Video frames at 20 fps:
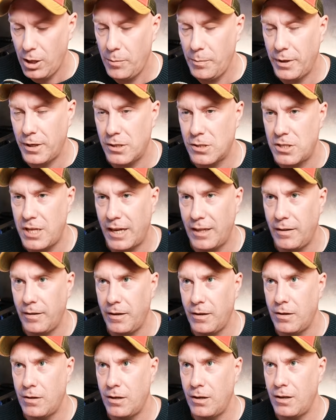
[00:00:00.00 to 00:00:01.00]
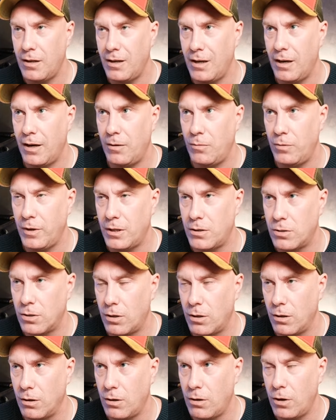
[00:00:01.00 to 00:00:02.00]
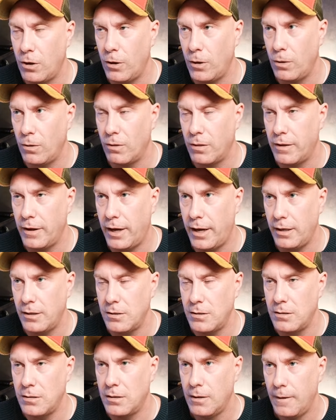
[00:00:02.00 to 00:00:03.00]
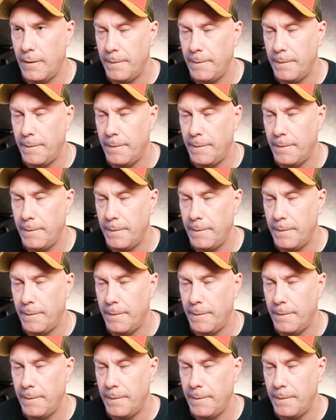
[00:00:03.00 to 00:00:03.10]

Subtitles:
Because technically you could get a return code that's